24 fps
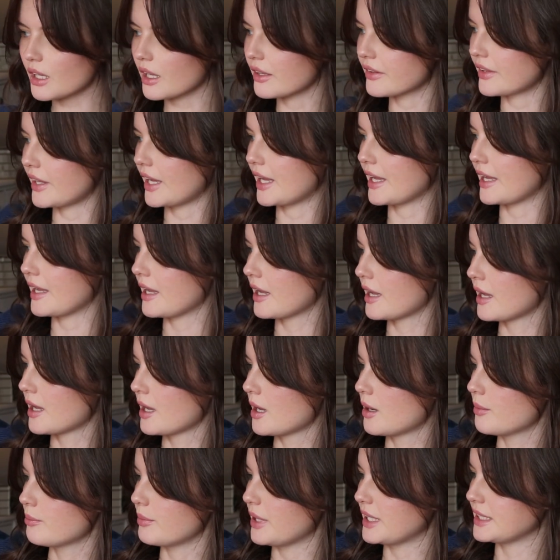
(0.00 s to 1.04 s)
They
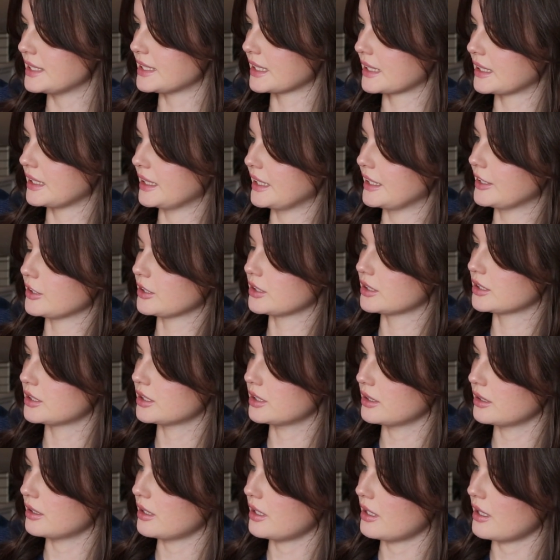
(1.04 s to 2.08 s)
basically
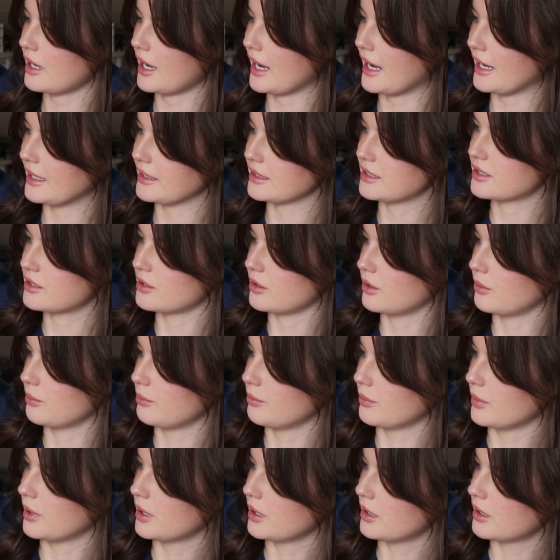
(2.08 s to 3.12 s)
just add
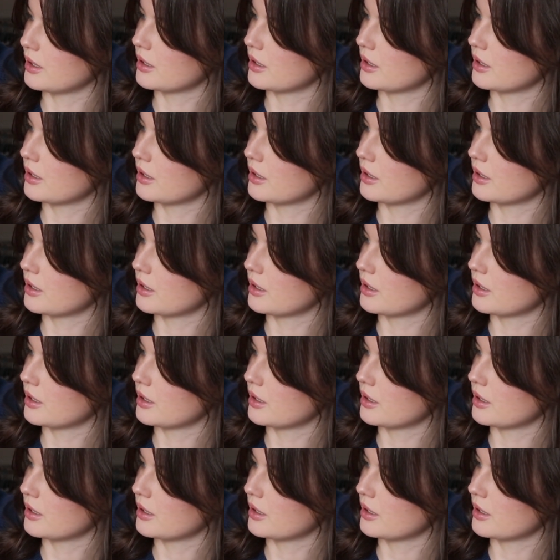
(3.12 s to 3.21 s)
some